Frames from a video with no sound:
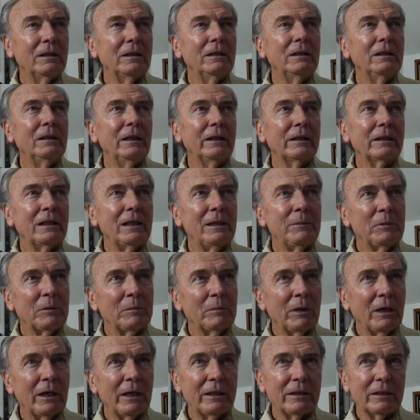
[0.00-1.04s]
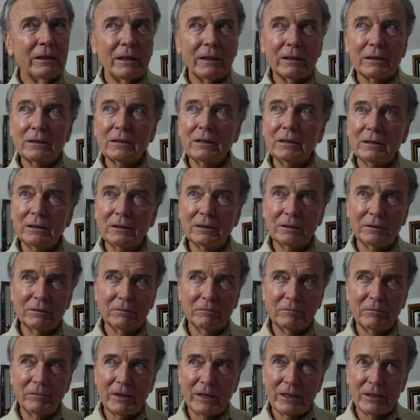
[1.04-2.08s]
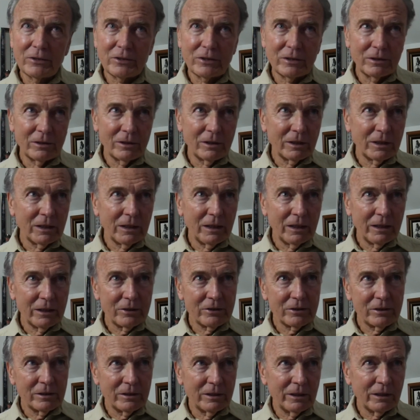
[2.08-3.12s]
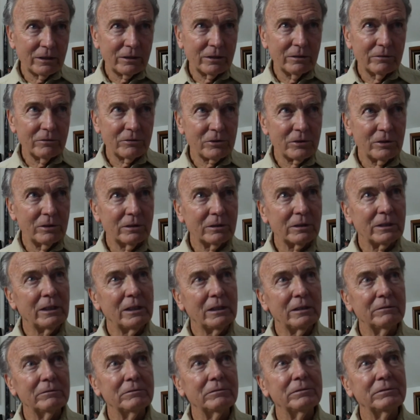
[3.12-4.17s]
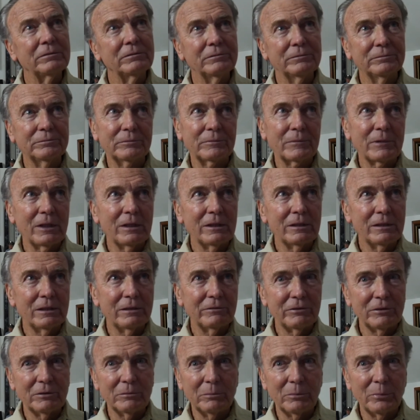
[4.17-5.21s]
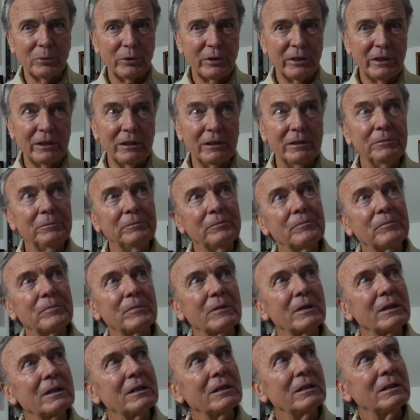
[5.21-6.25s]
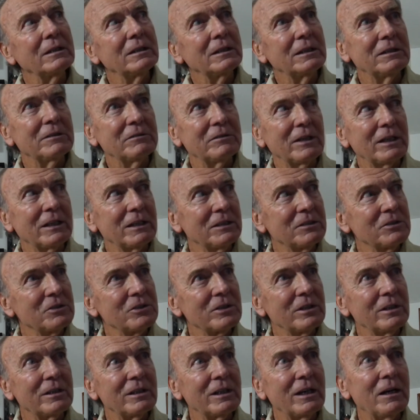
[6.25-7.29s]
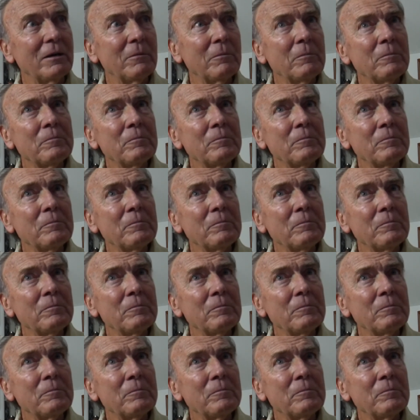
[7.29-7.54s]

and keep in mind that vice and narcotics detectives are kind of a different breed, if I can say that.